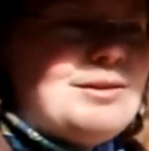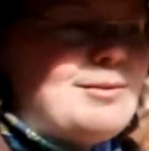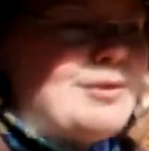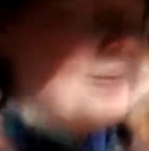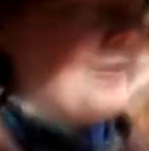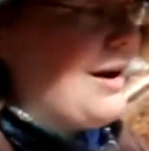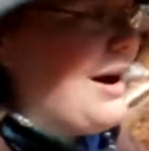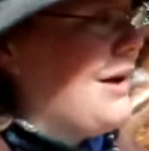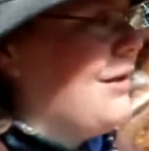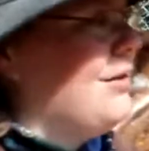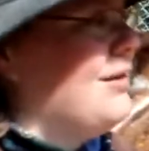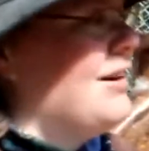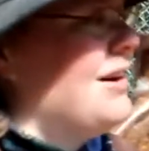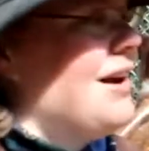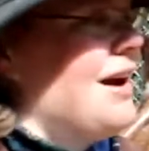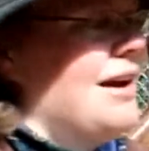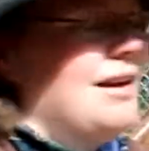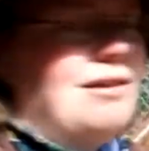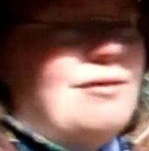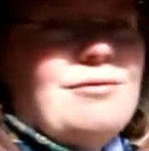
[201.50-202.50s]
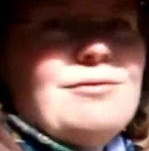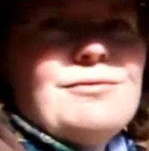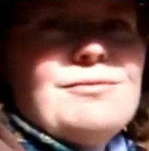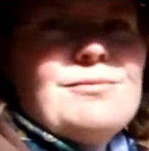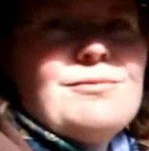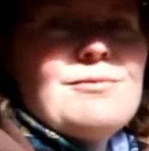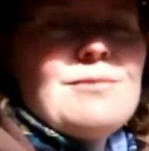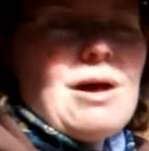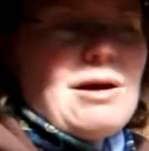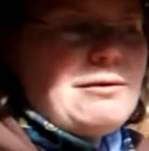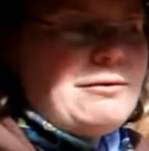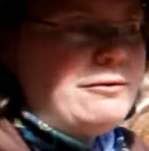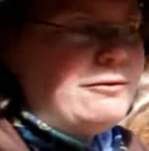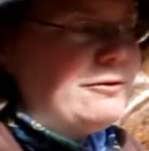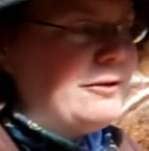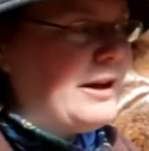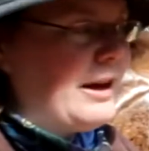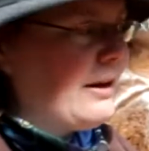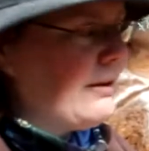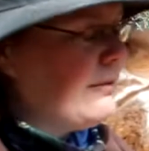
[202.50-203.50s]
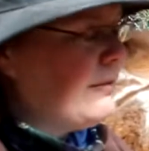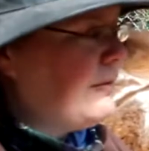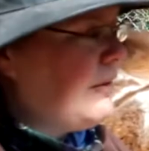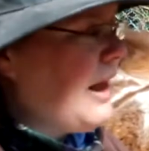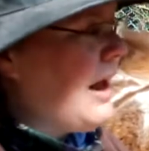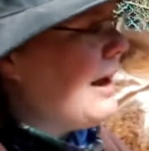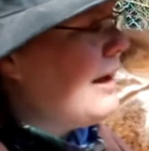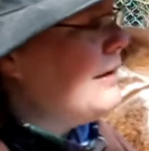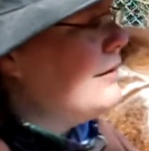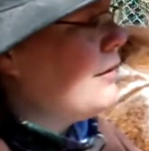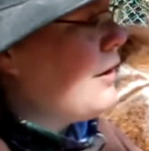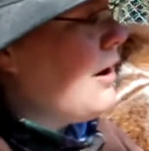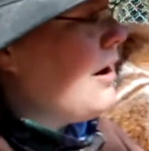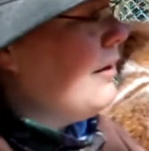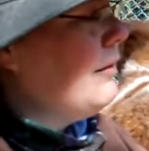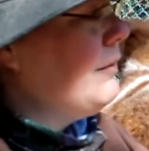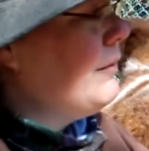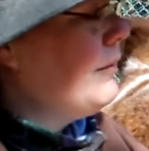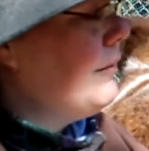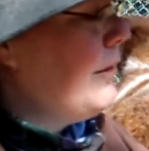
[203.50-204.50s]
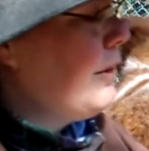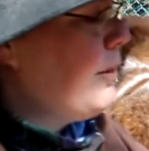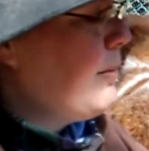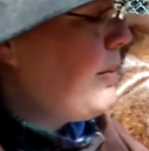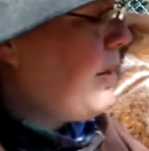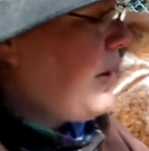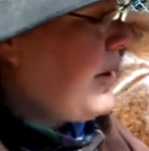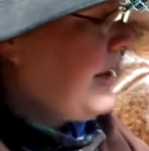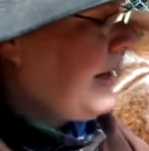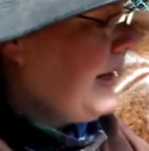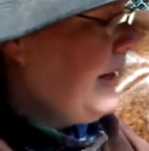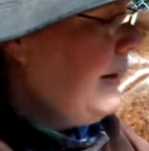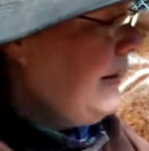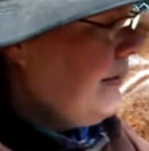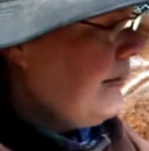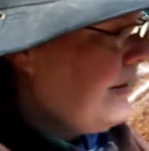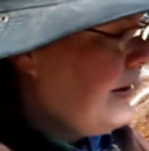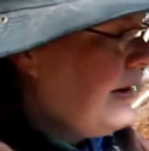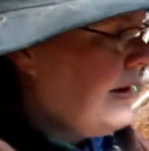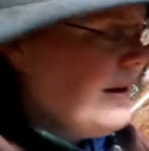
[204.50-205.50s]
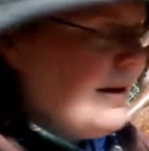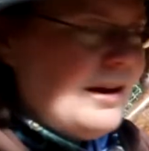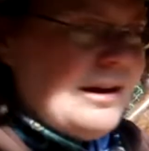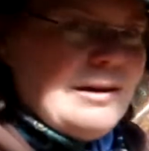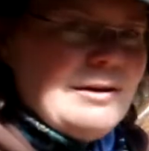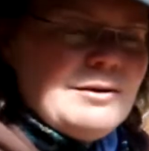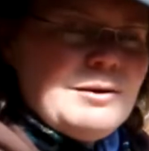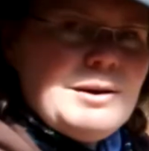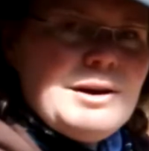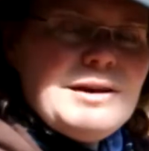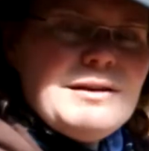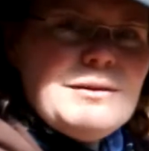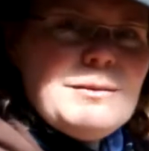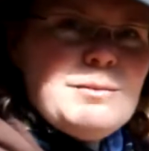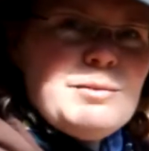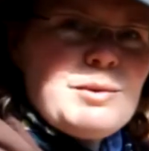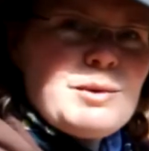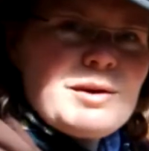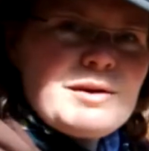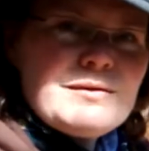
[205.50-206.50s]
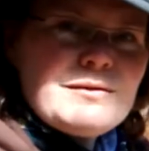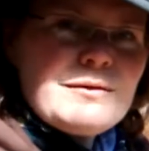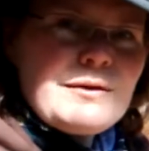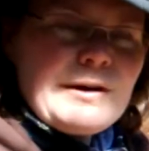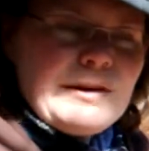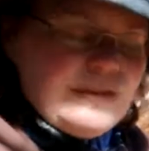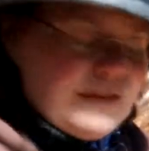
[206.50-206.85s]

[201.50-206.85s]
them around to kind of flick flies off of their bodies. So it is important for